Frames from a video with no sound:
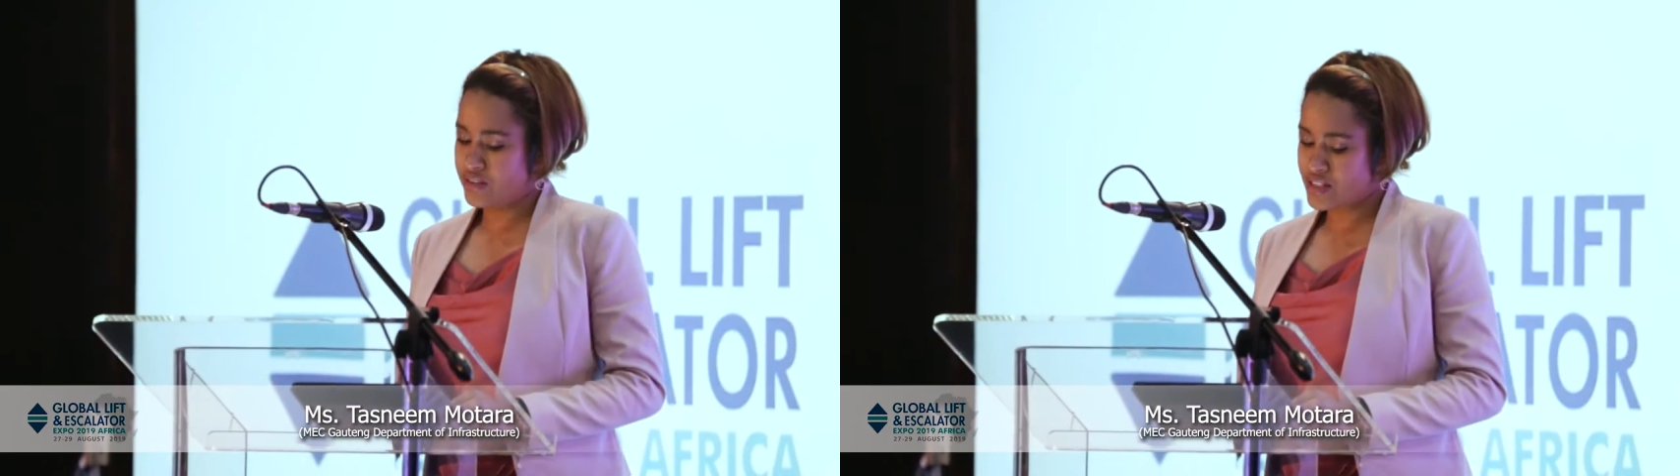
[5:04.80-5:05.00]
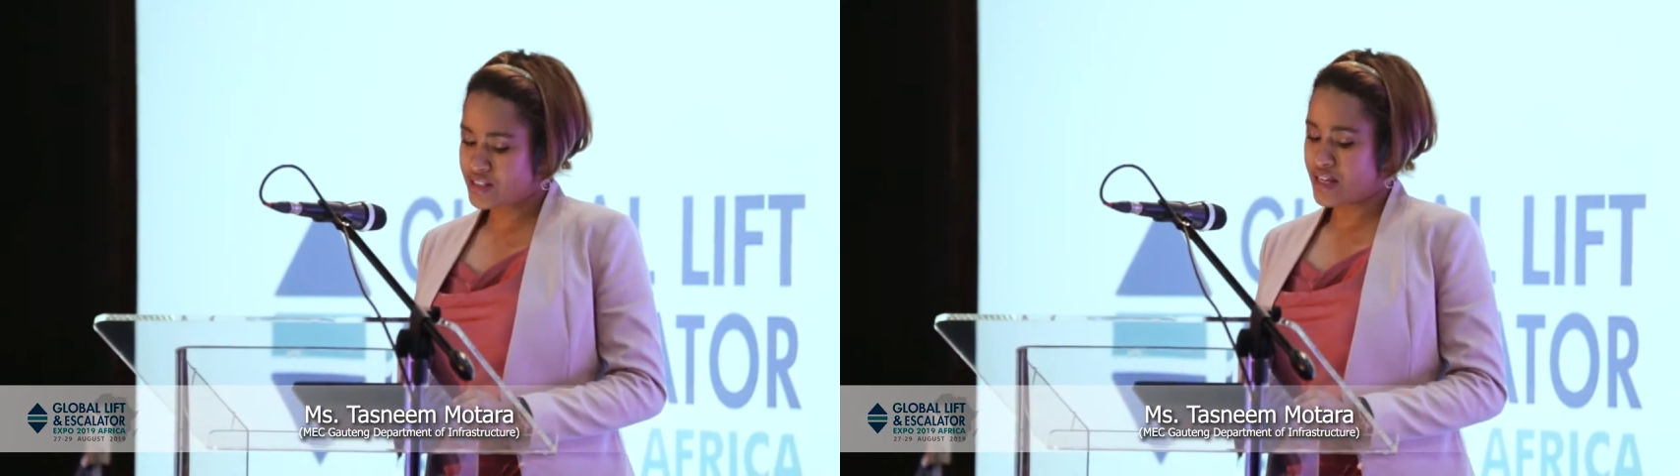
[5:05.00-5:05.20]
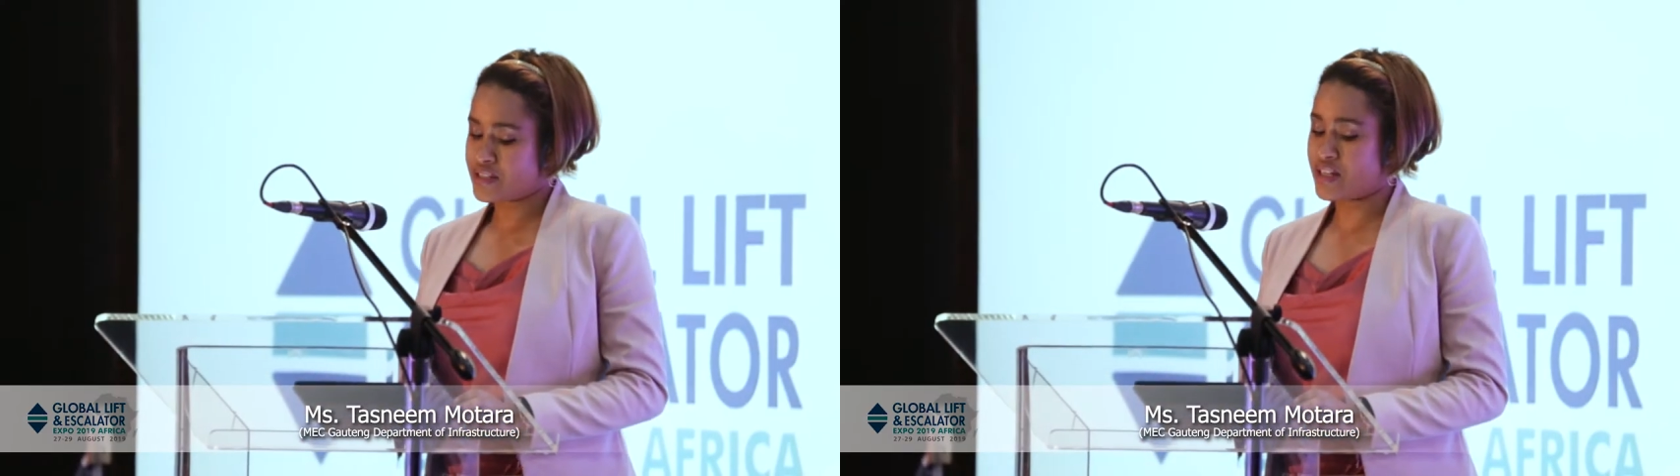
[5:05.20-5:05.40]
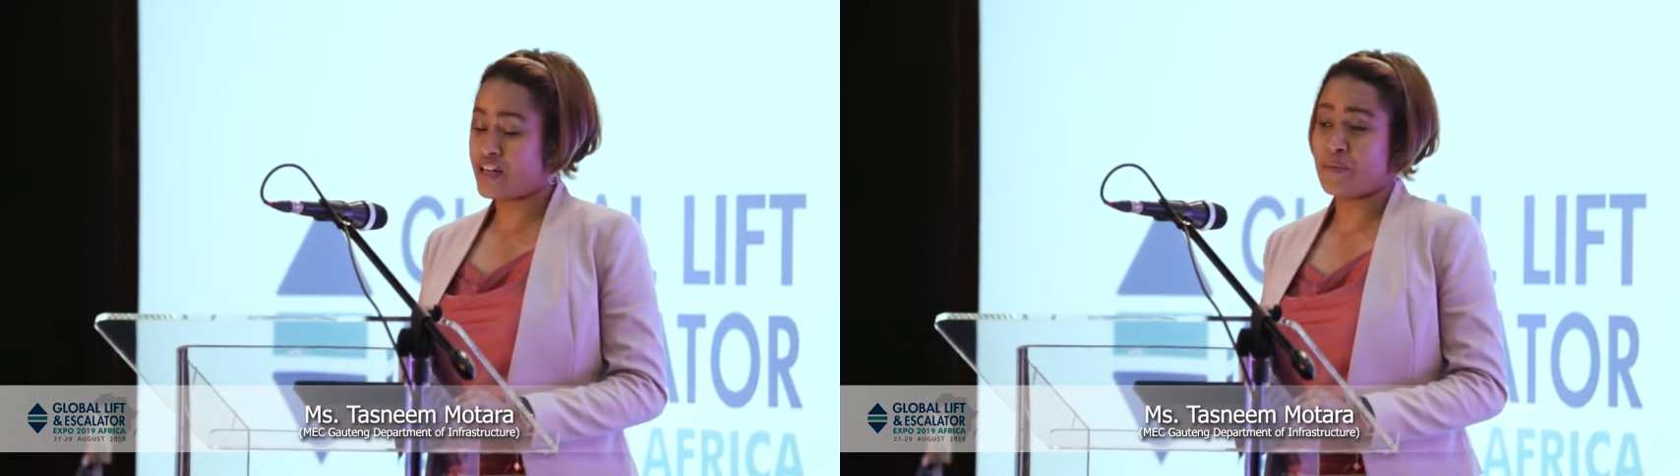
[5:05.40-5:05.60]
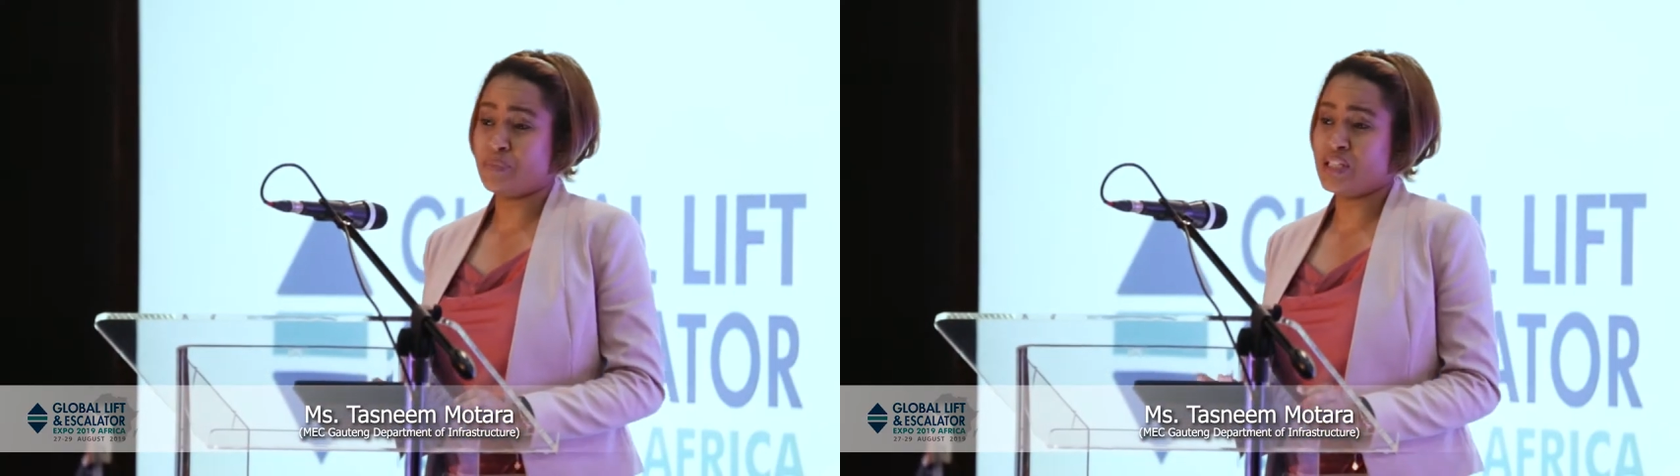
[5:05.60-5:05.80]
in this
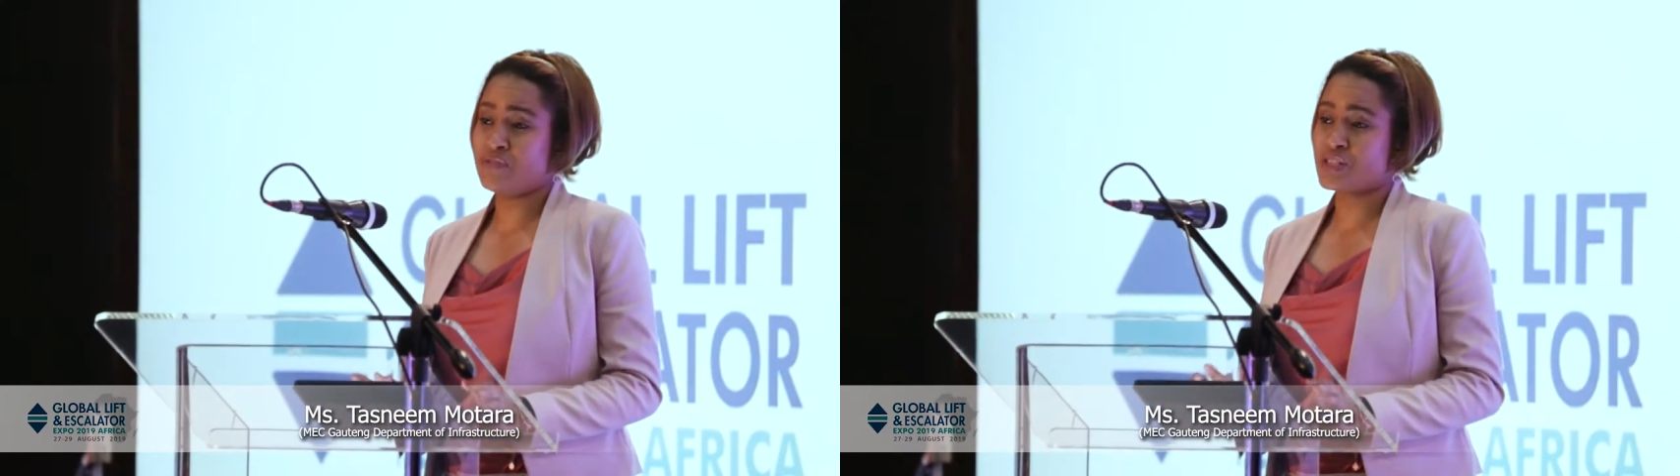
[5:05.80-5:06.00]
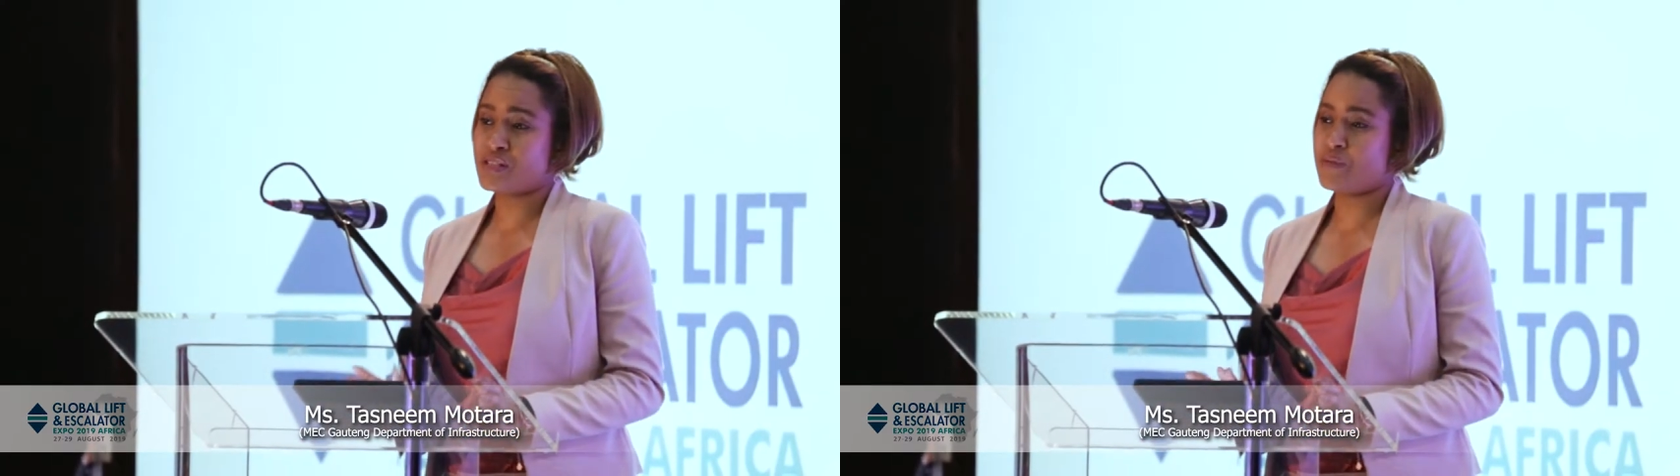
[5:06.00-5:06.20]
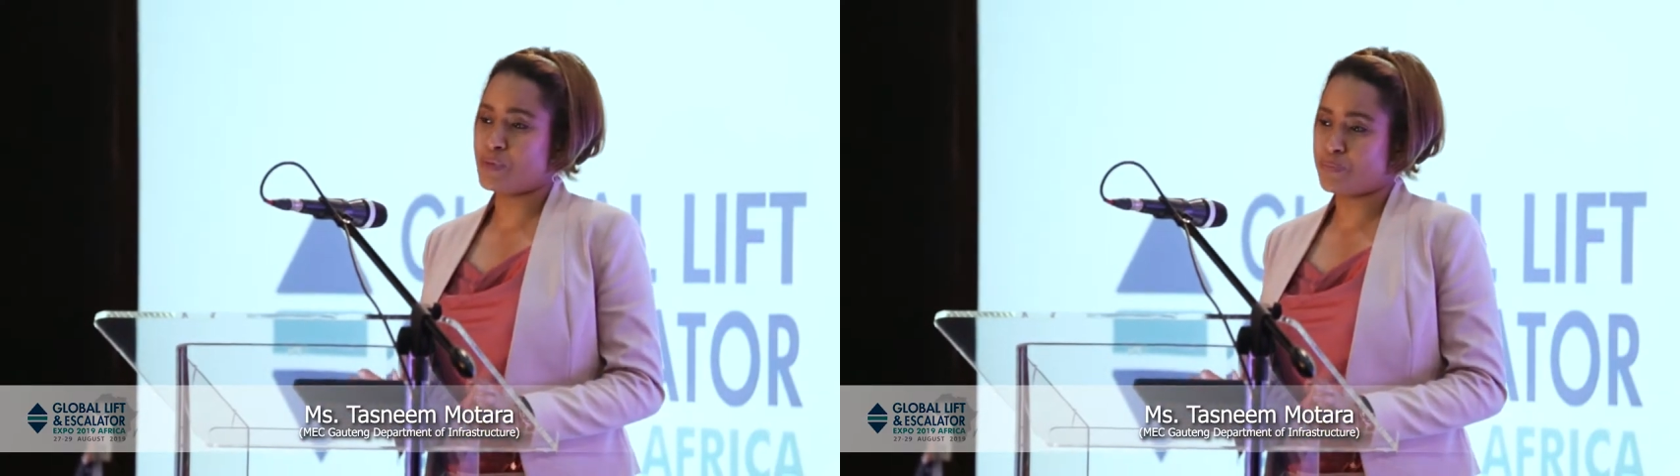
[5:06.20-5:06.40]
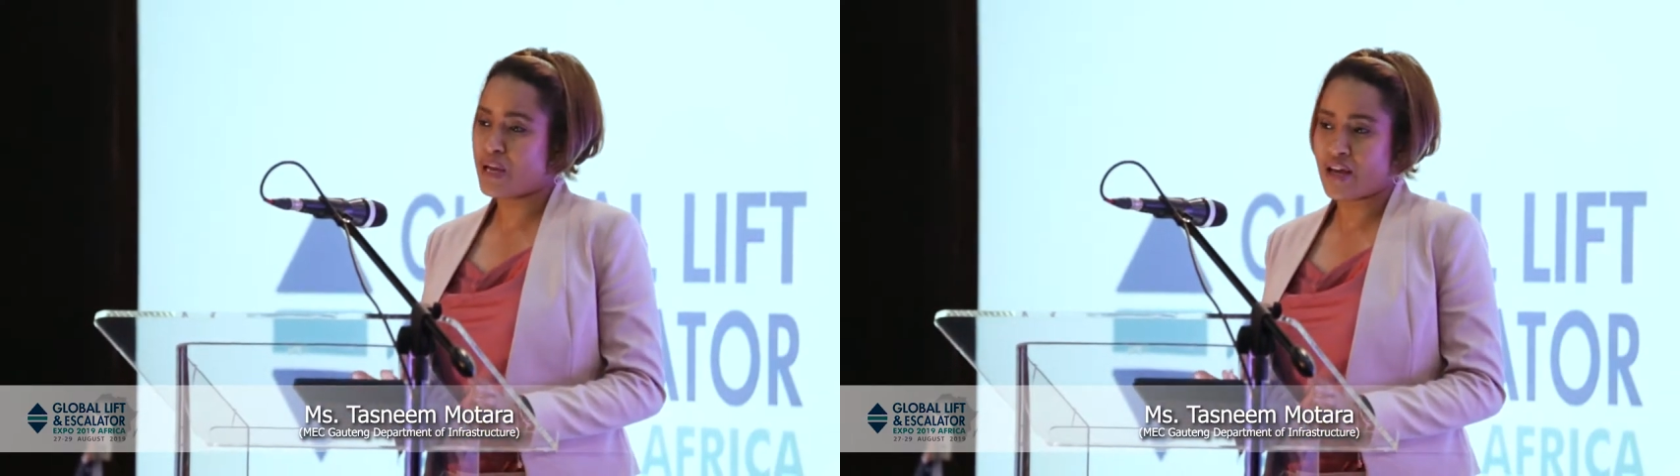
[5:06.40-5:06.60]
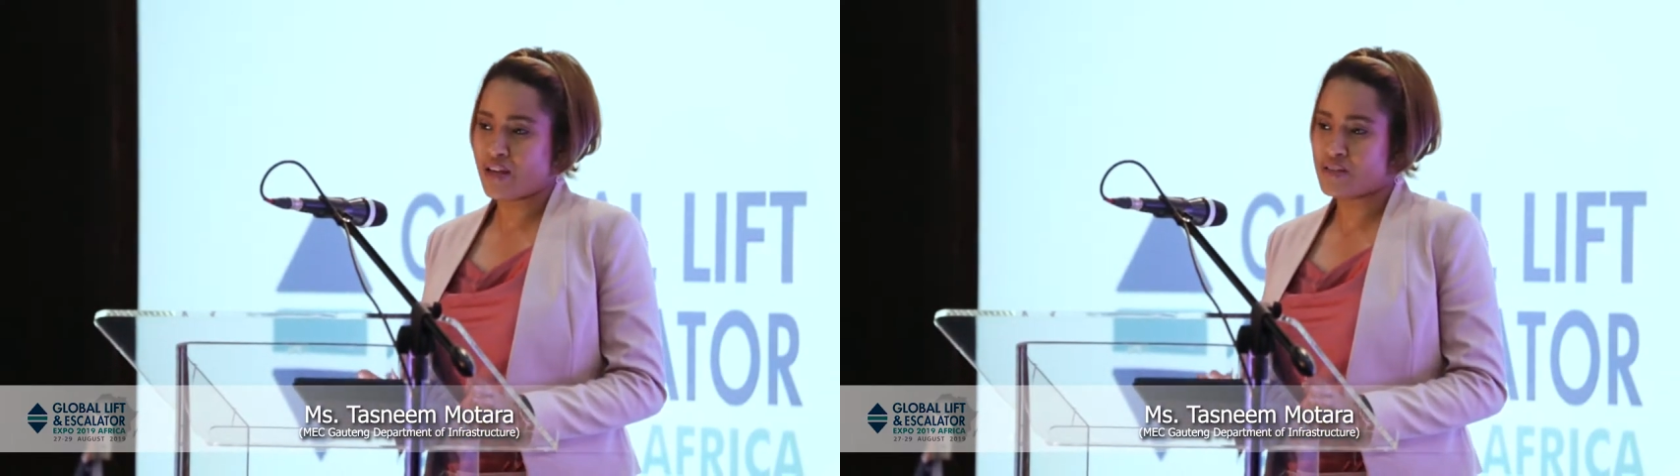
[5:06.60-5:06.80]
country, and I believe the same
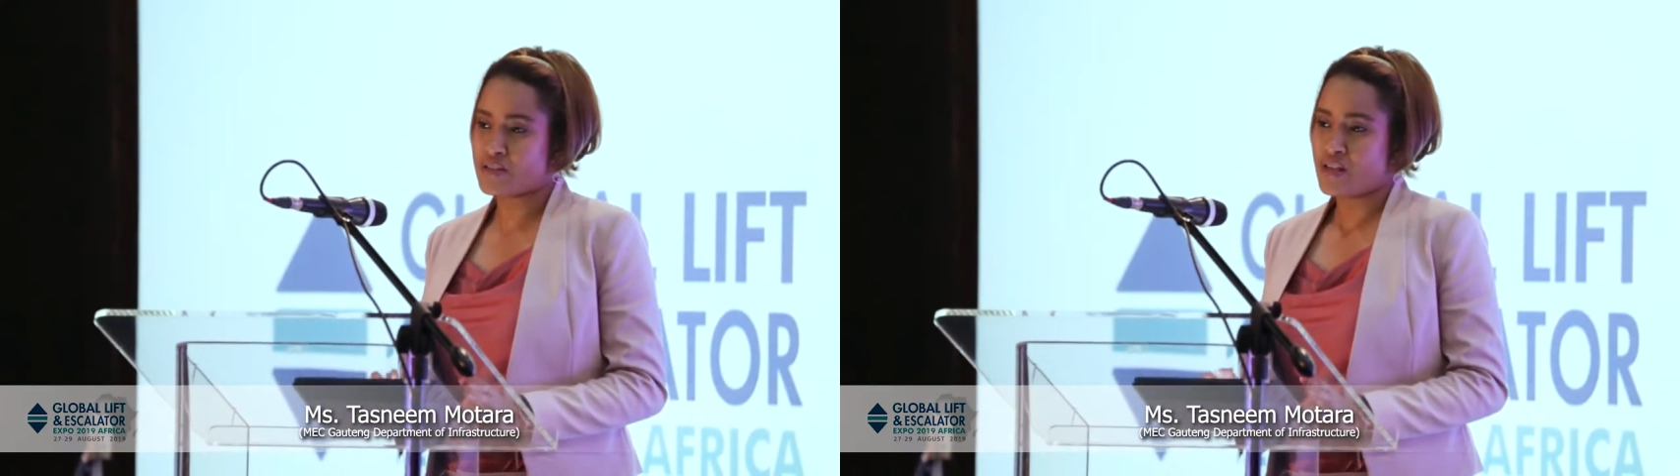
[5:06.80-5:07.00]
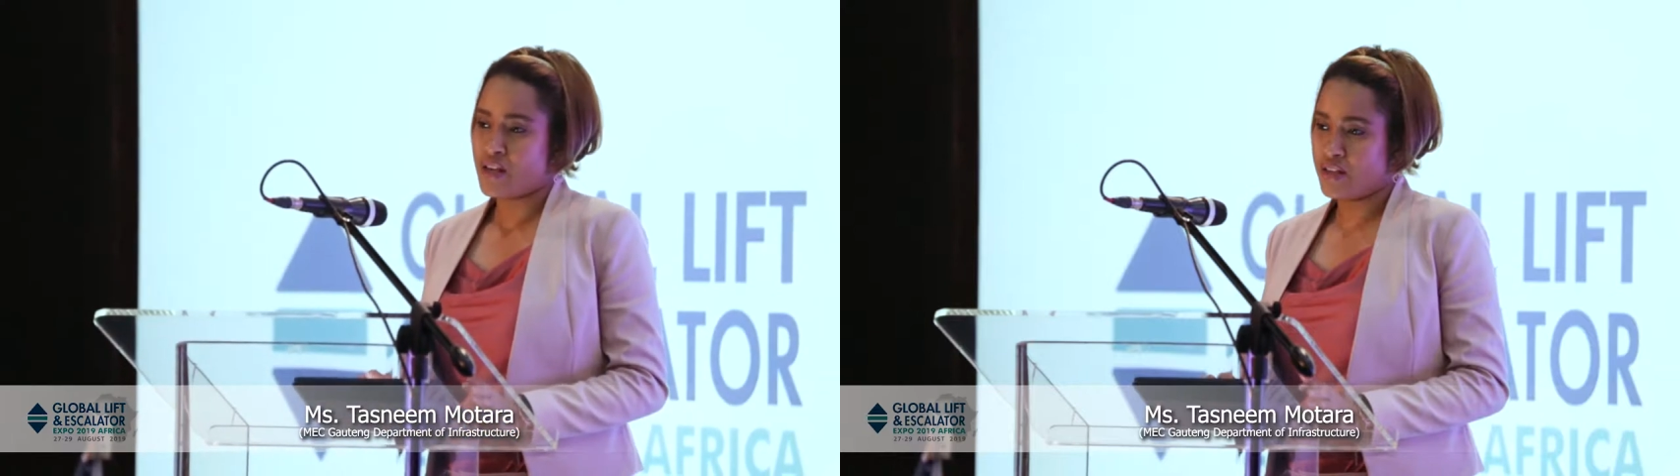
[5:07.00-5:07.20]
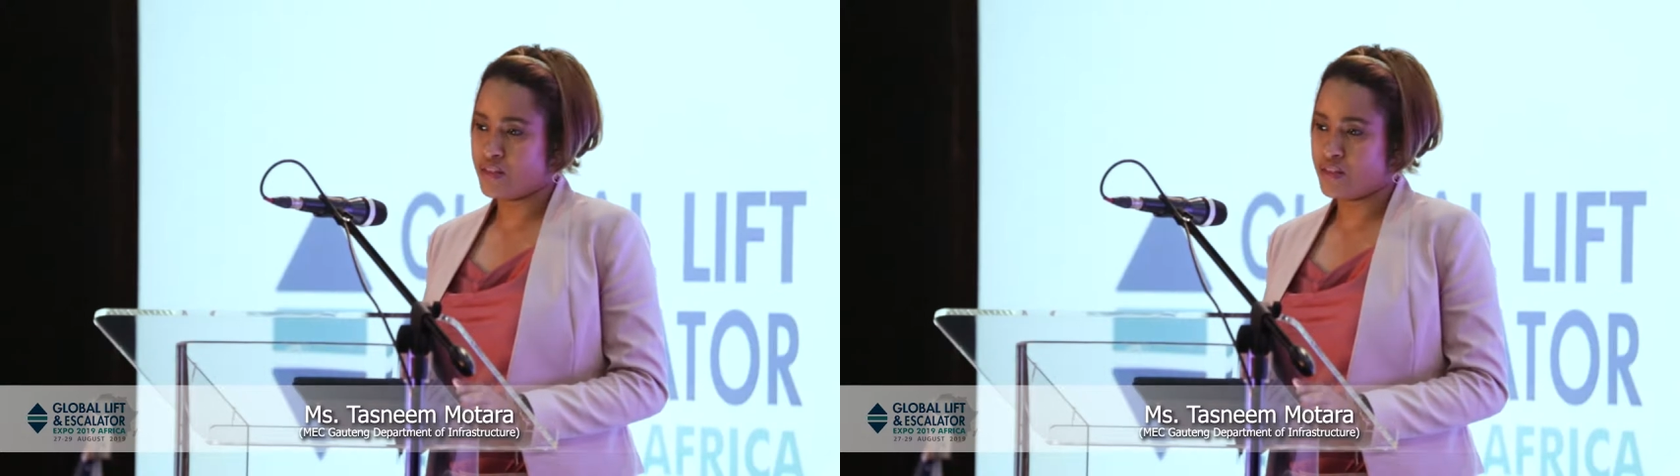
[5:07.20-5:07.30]
applies